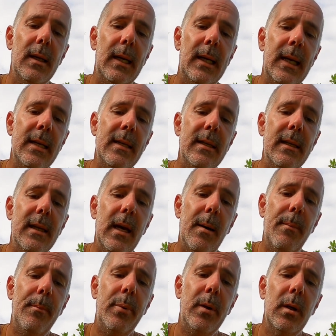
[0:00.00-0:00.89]
lens
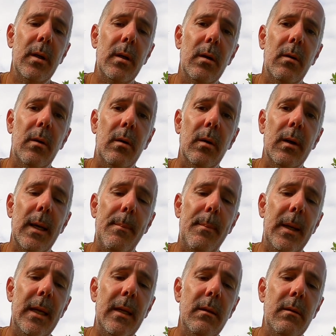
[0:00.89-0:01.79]
cap, or
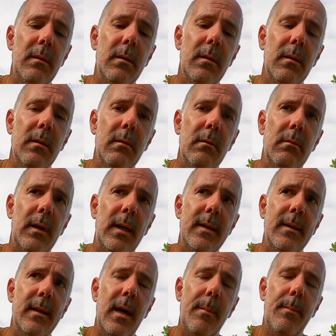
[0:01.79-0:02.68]
lens
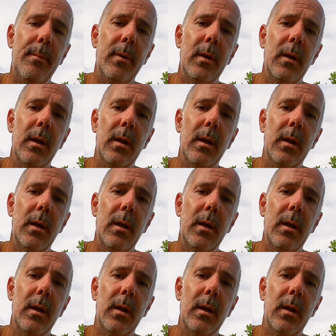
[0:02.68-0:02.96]
cap,